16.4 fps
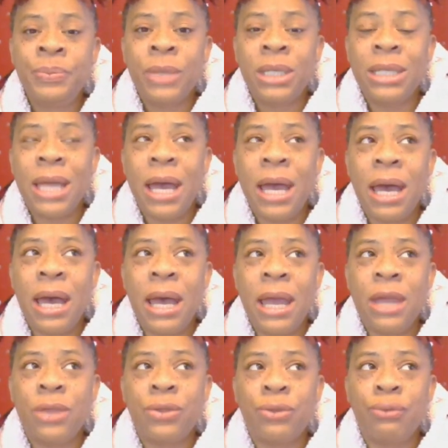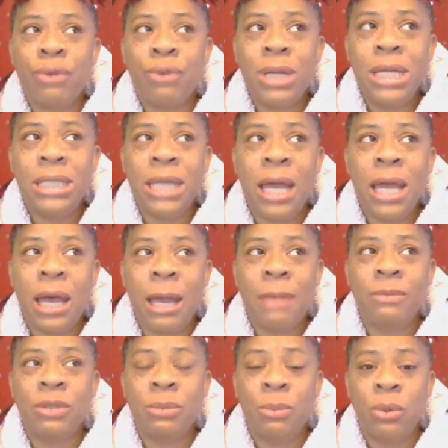die 3
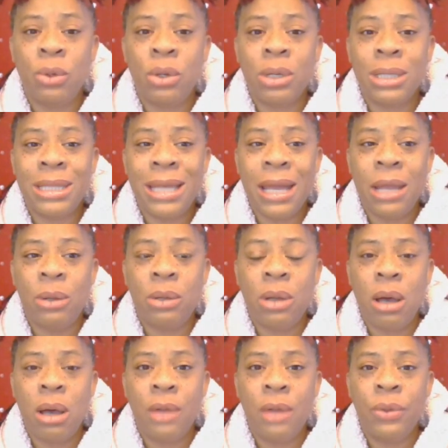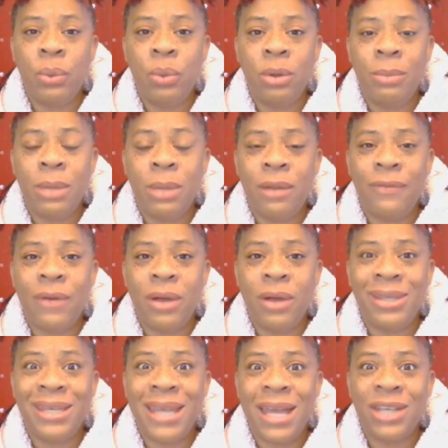times more than other women of
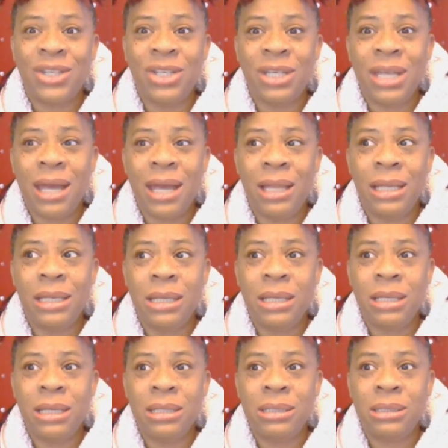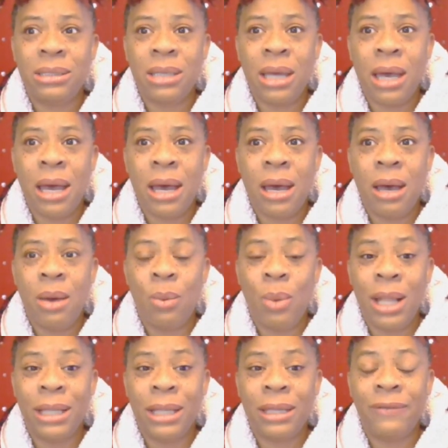other nationalities
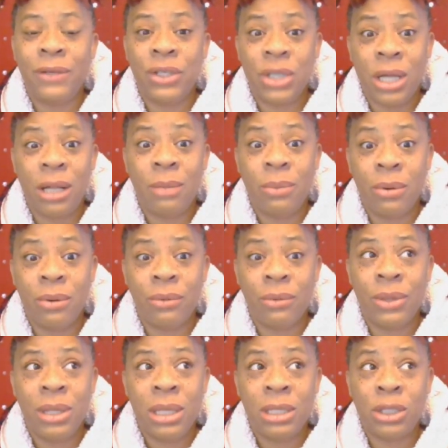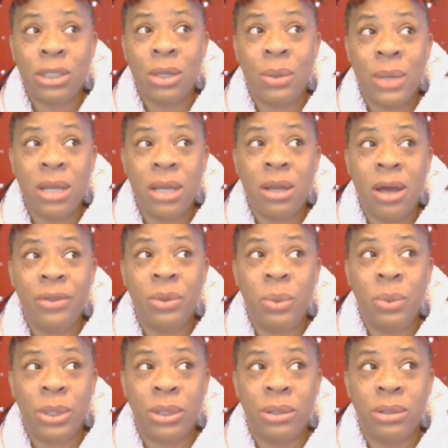while giving childbirth. So in other
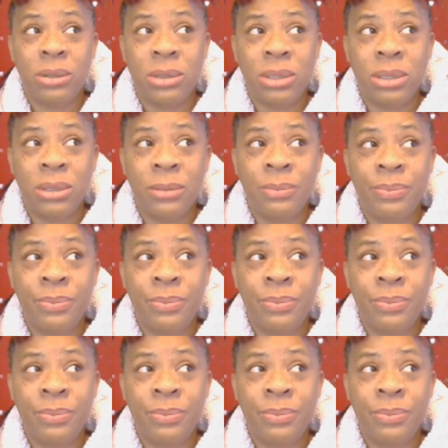words,